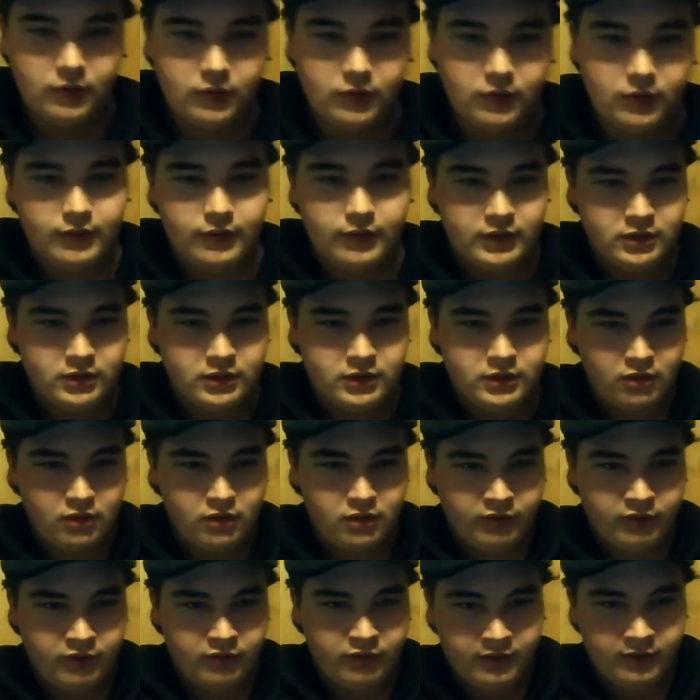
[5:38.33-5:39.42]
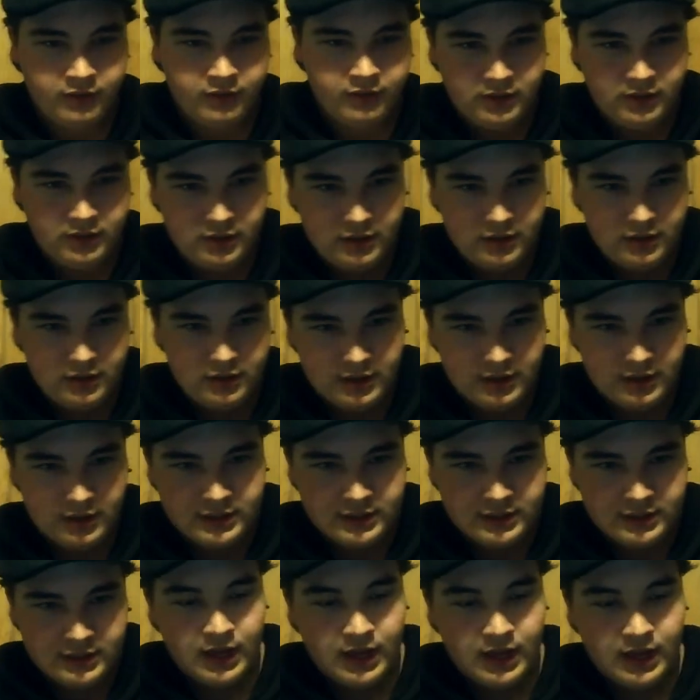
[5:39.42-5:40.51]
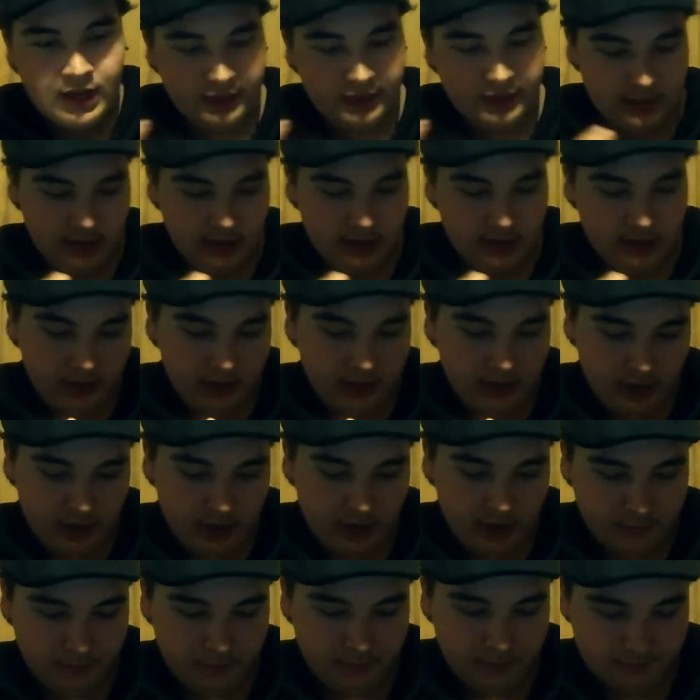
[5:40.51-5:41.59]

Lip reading: and that just goes right in the side slot there.